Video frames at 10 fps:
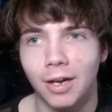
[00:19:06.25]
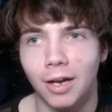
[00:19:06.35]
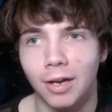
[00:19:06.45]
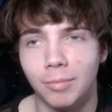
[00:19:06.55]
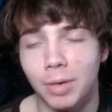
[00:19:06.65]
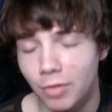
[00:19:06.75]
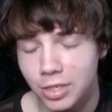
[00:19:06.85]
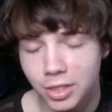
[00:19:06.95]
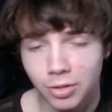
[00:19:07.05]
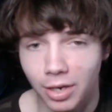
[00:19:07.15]
My
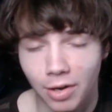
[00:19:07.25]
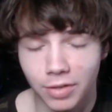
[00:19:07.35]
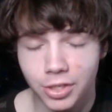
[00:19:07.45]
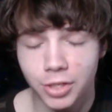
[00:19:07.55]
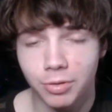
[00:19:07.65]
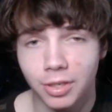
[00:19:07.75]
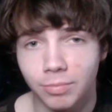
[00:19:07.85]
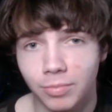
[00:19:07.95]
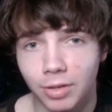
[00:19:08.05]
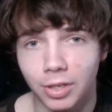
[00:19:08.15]
friends do, and I don't have an issue with
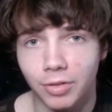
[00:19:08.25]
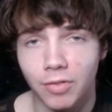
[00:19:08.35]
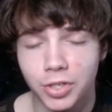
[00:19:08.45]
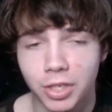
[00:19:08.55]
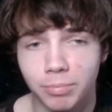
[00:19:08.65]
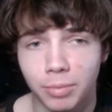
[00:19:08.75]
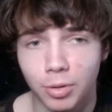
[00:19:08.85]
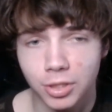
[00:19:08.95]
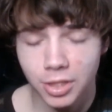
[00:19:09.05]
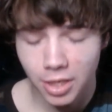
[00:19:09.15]
it. I really don't give a shit, but
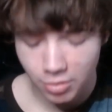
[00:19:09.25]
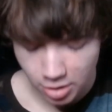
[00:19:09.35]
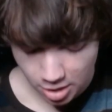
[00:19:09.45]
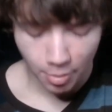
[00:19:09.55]
personally, no.